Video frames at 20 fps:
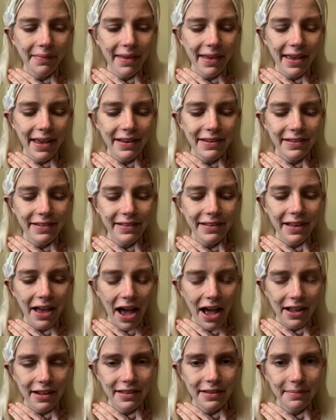it just
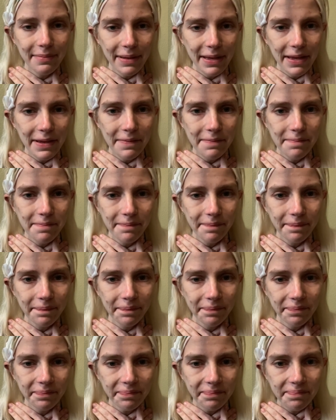got to me,
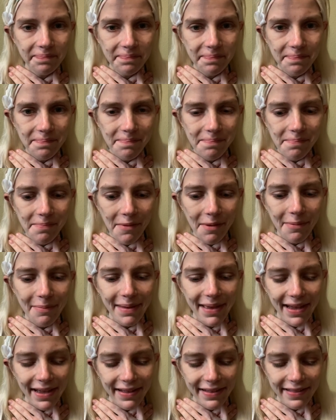
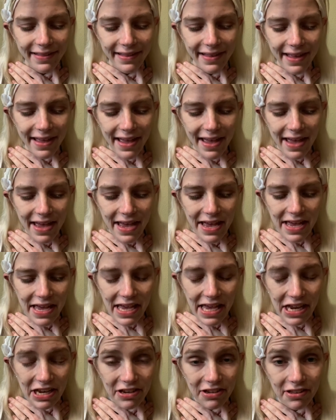because
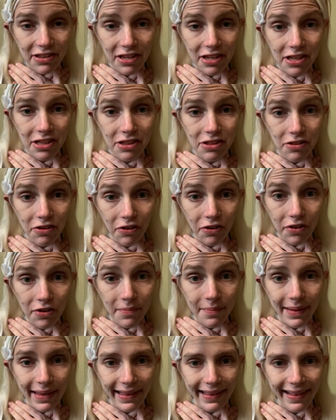it just concerned
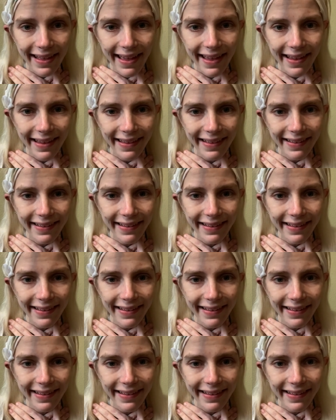me. Like,